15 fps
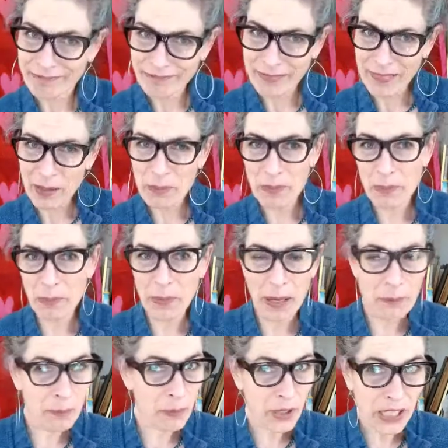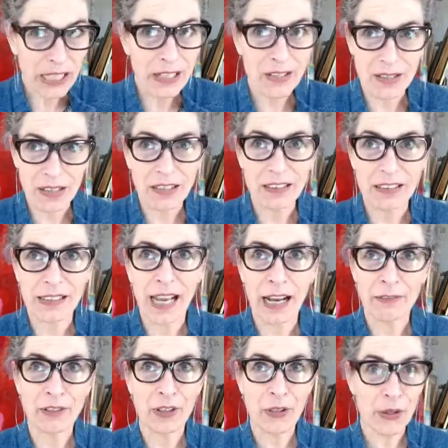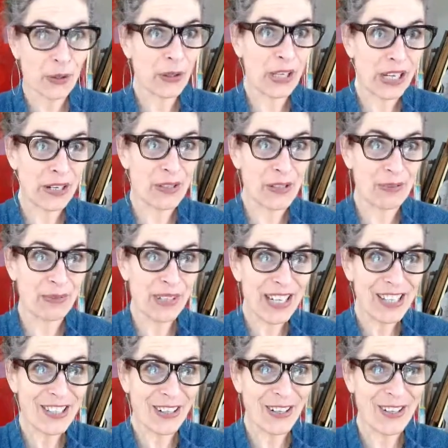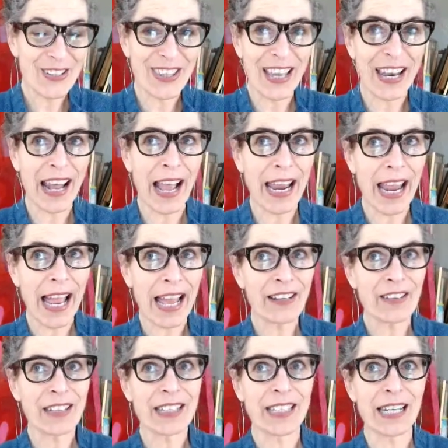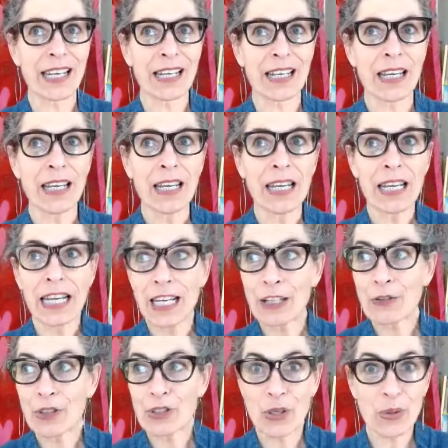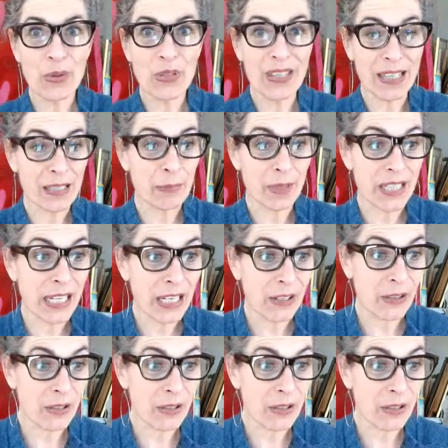I'm pretty certain after 30 years of research that I actually did introduce this particular